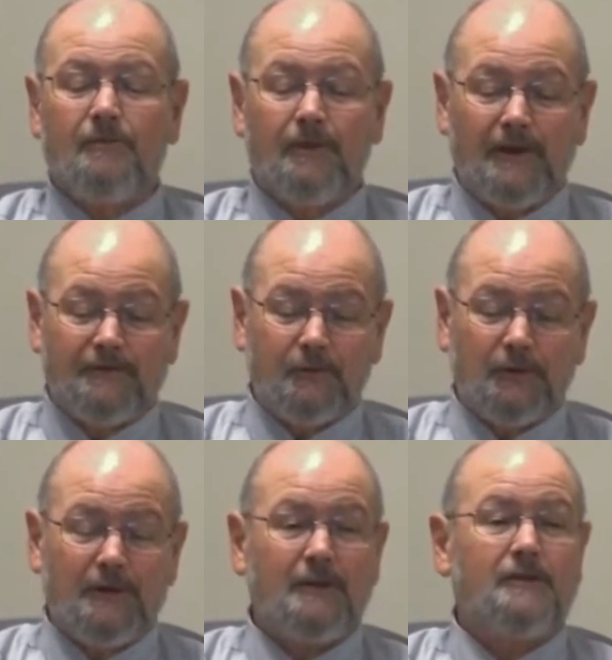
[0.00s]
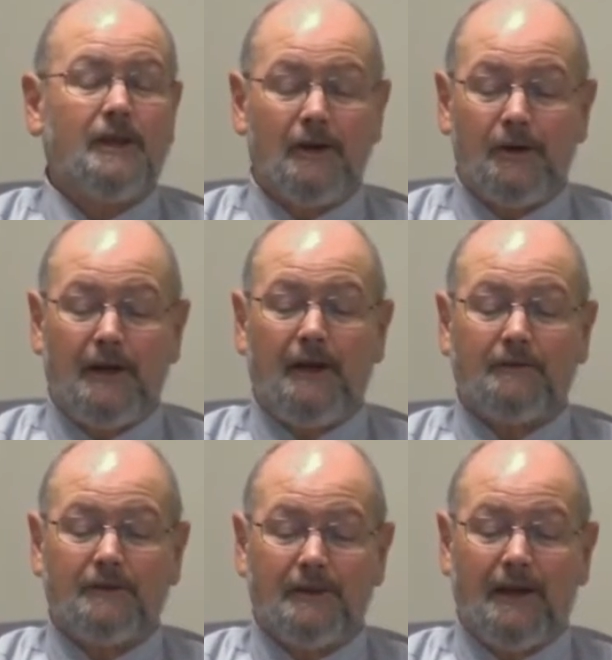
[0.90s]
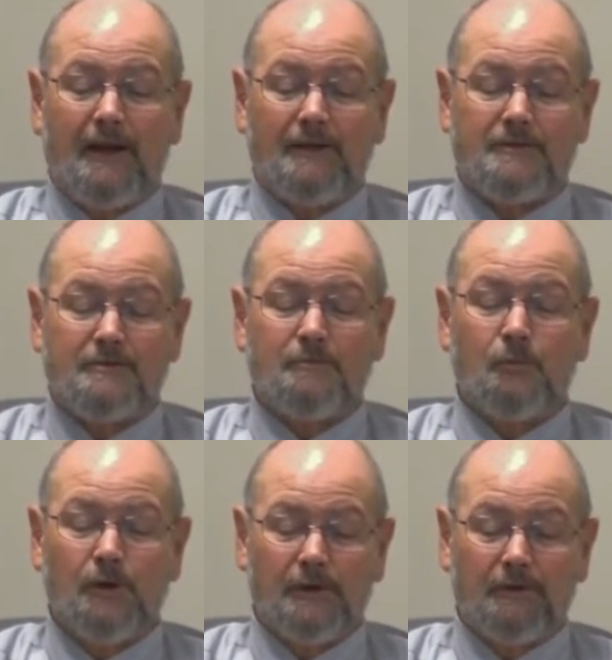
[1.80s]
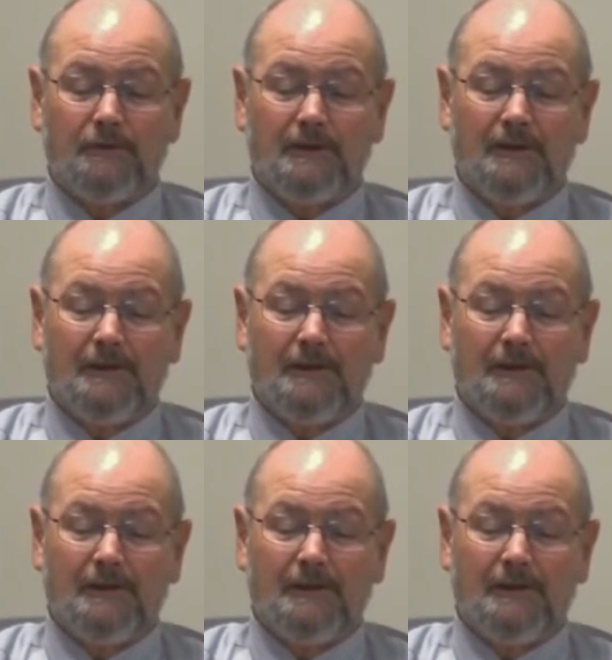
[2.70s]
faithfully carry out God's will,